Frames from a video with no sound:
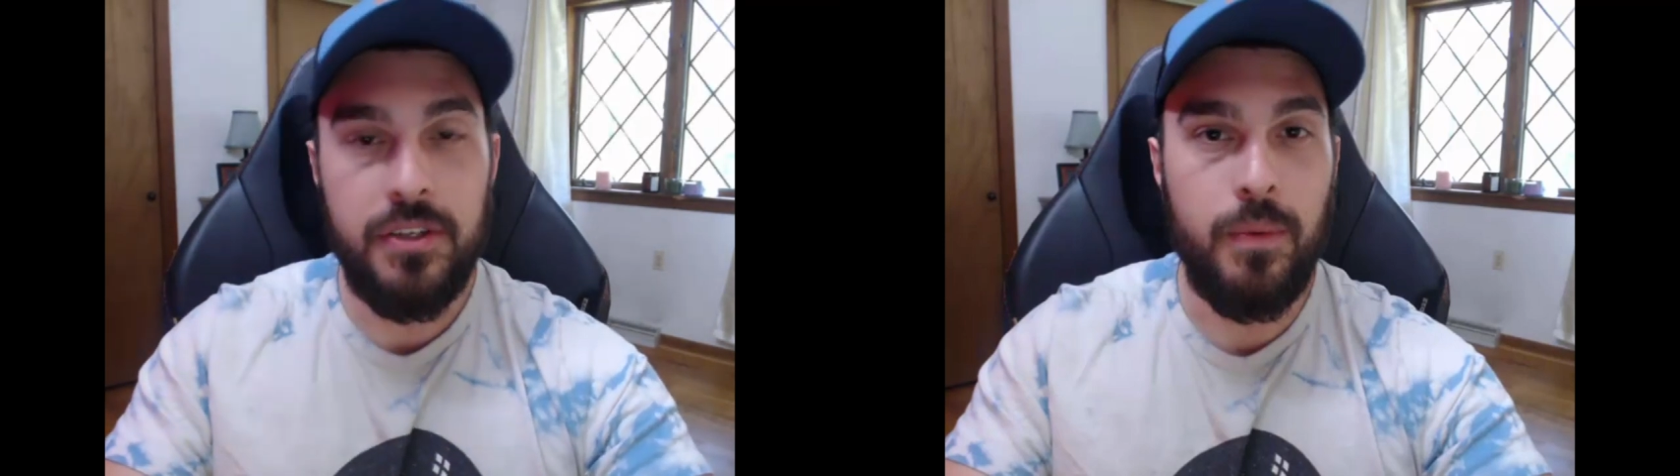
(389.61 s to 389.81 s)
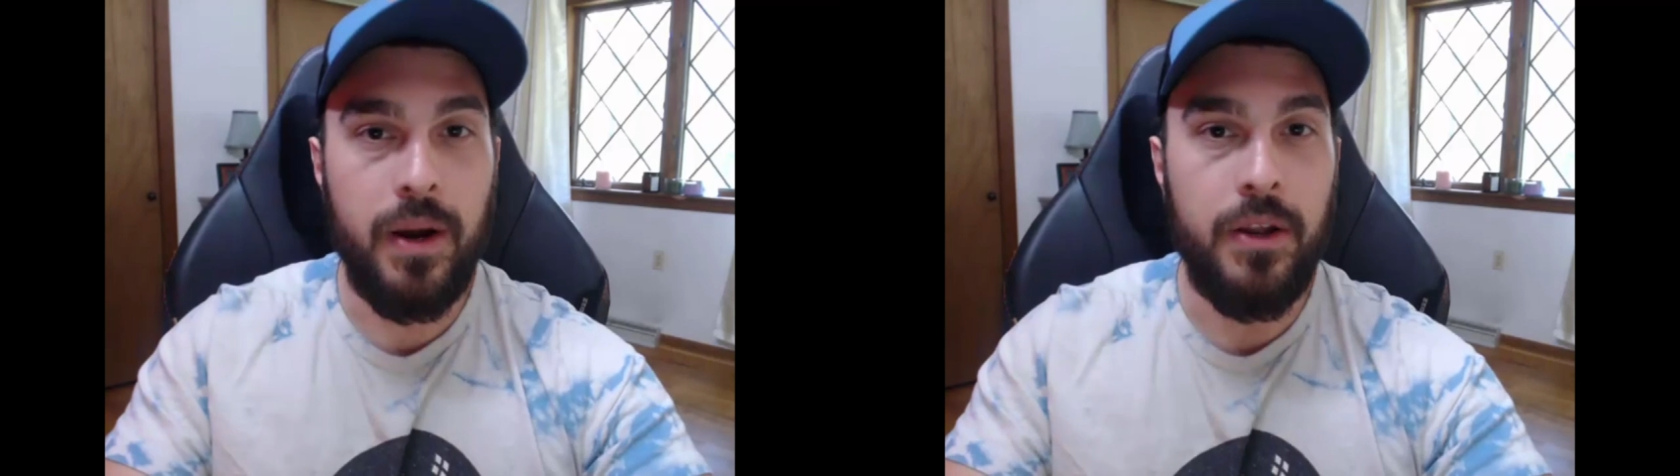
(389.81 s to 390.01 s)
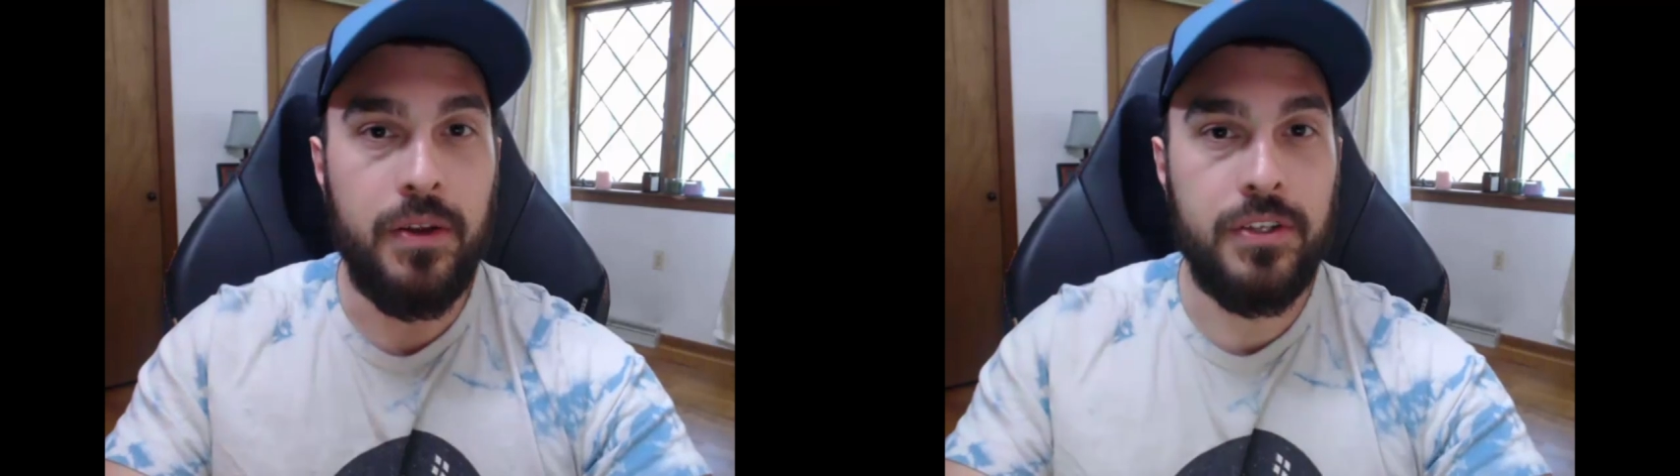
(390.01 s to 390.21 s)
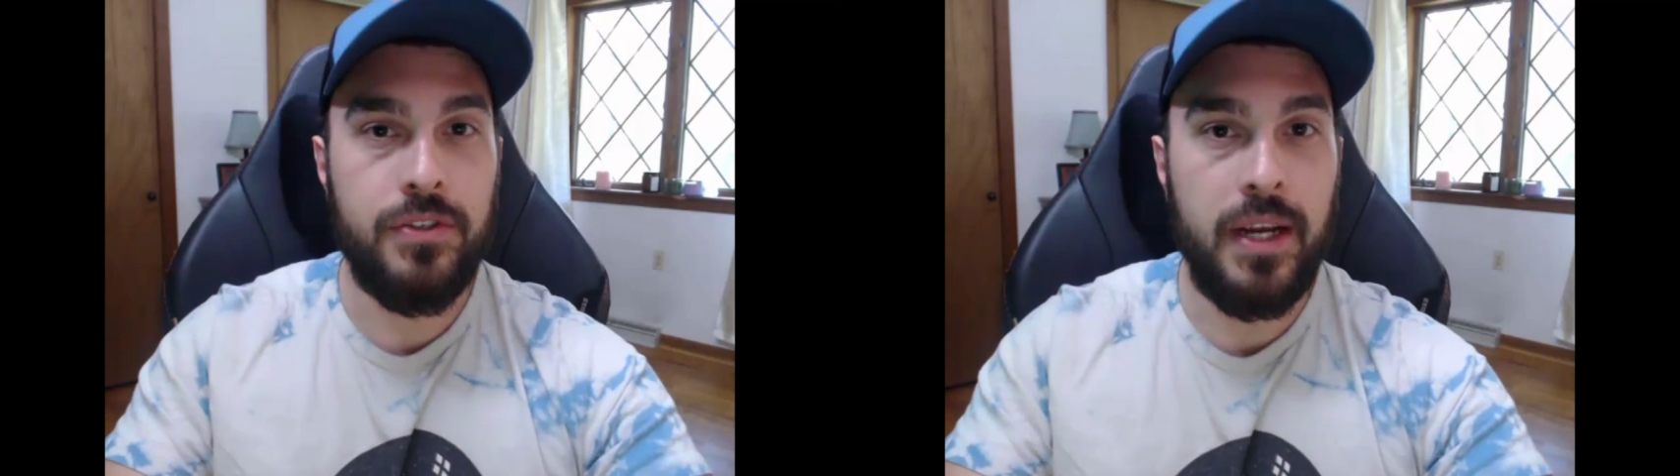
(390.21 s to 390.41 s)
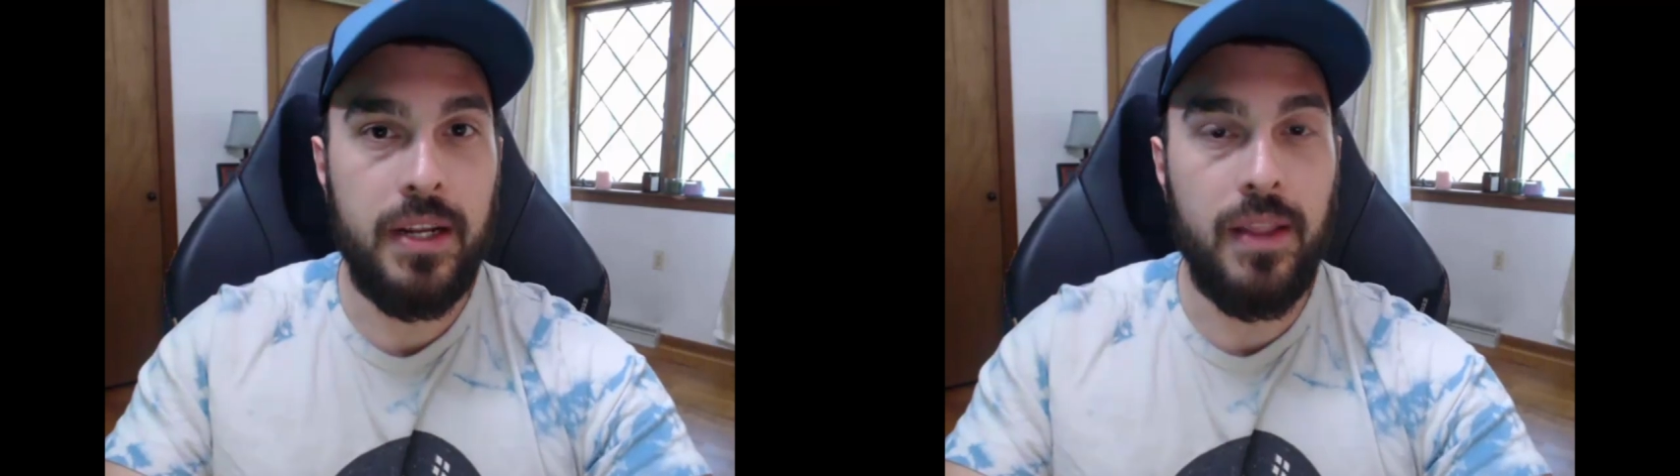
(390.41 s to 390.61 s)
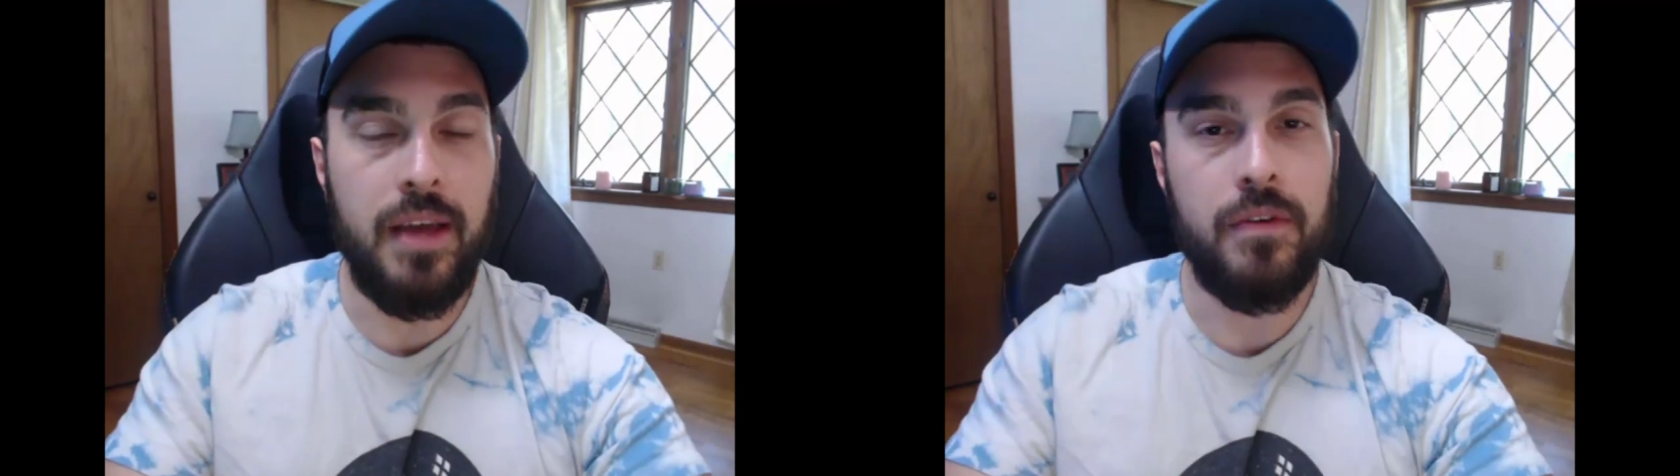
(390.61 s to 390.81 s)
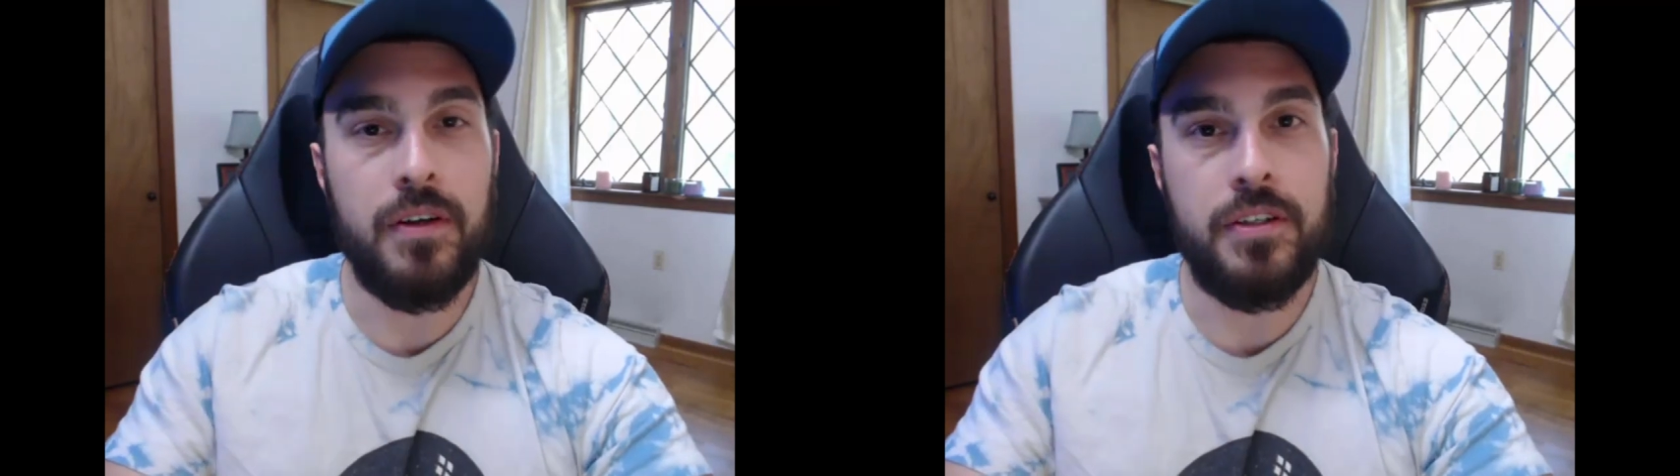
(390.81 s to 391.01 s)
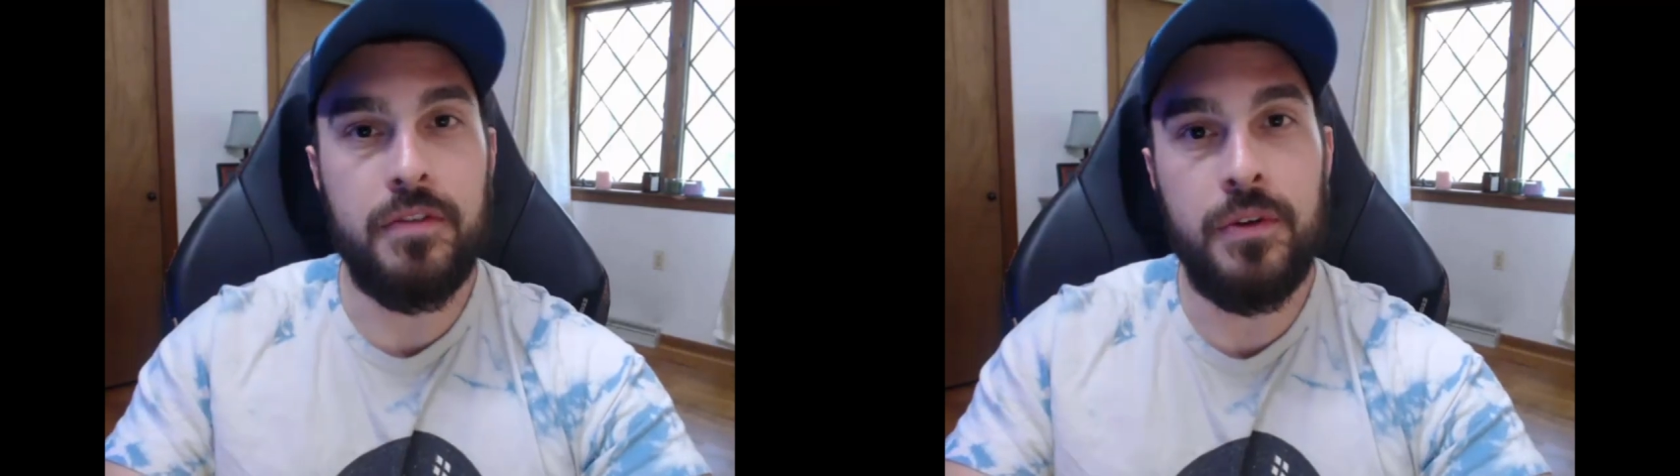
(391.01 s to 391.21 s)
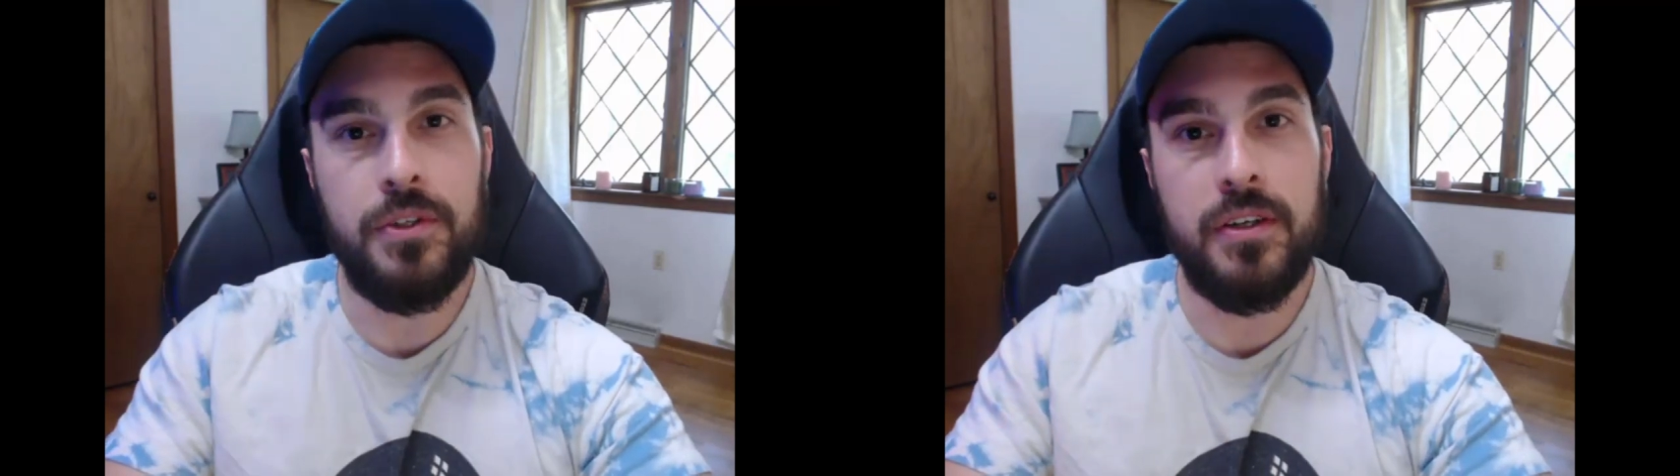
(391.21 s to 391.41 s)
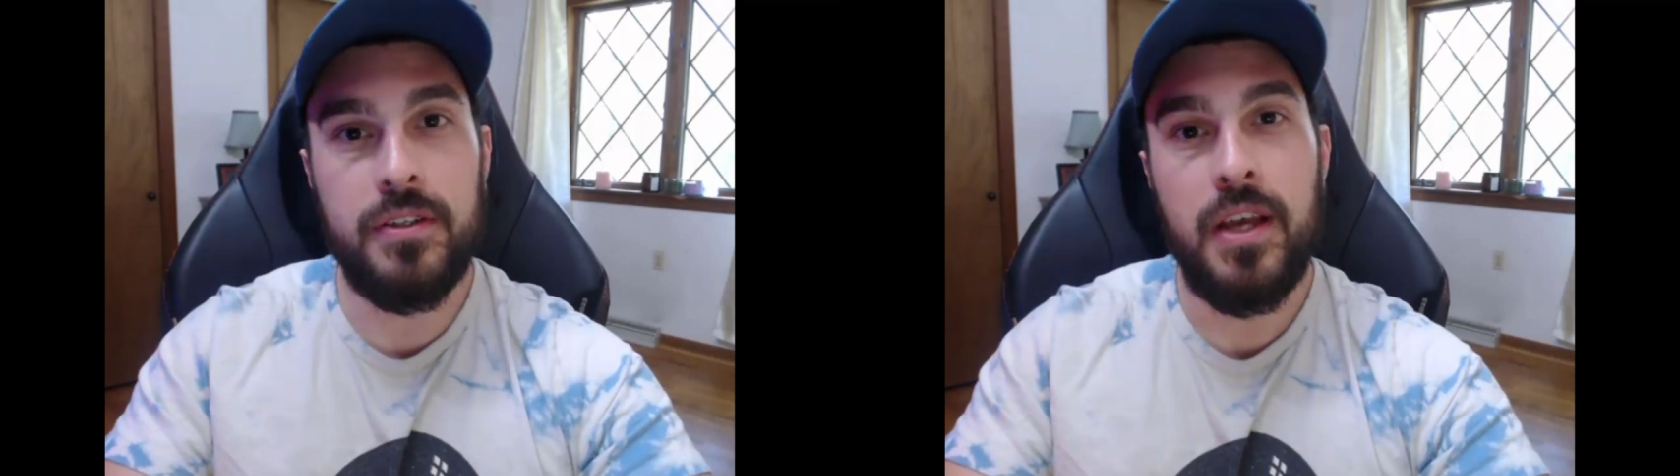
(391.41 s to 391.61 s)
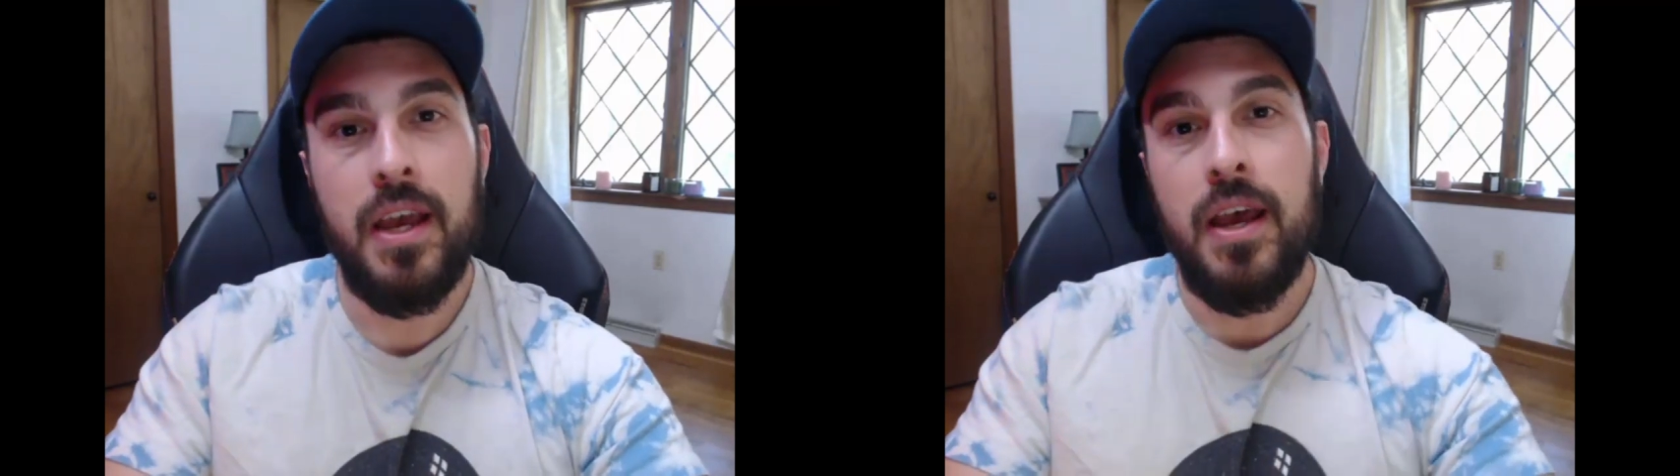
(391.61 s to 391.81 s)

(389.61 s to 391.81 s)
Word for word: where you can trade leveraged futures,